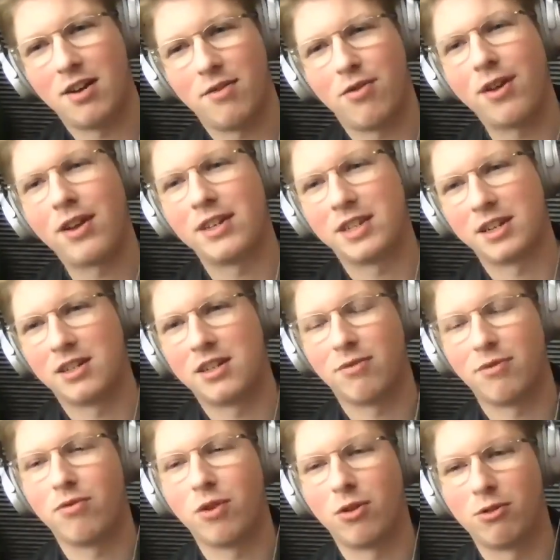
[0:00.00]
things into
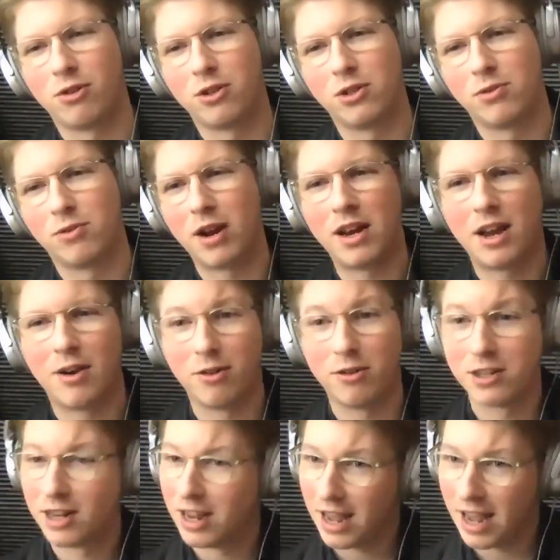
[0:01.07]
different folders. Right now
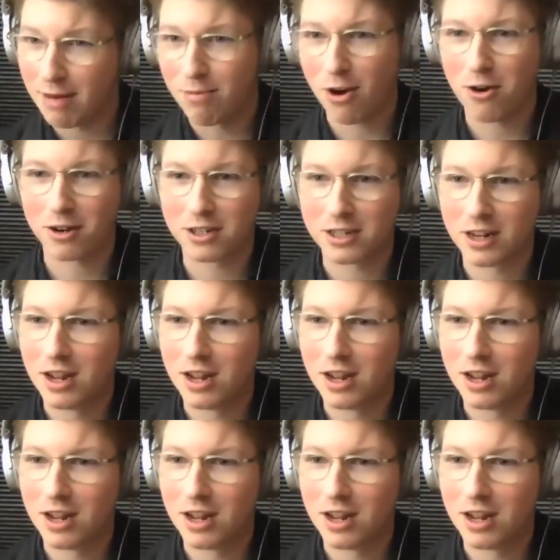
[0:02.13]
there's inbox.